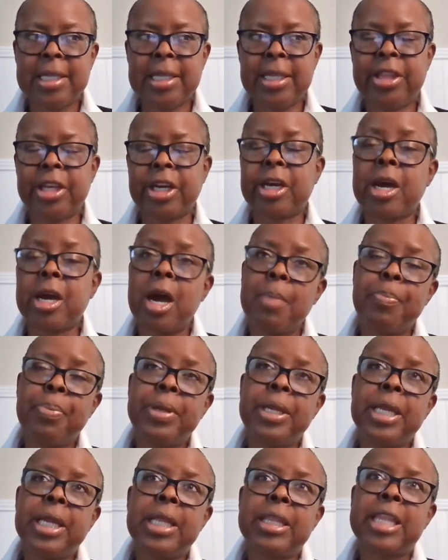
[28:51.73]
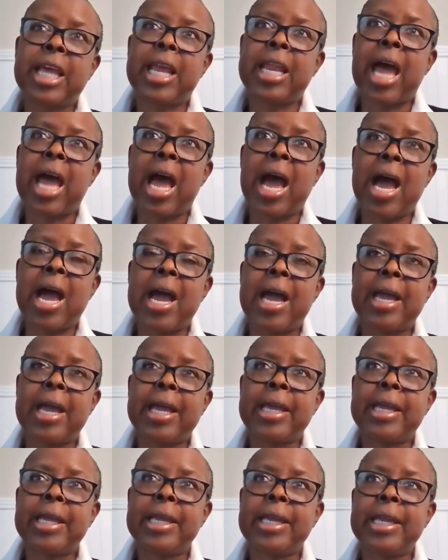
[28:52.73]
the company that
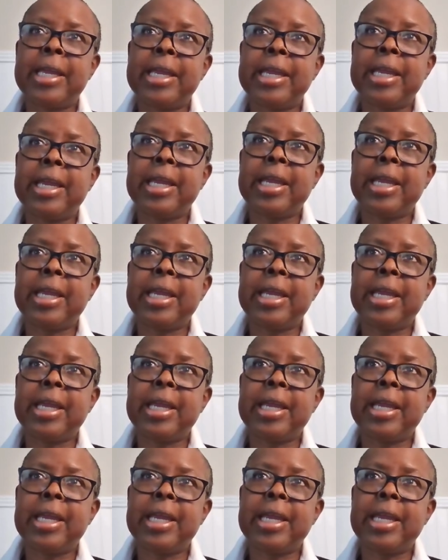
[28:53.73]
I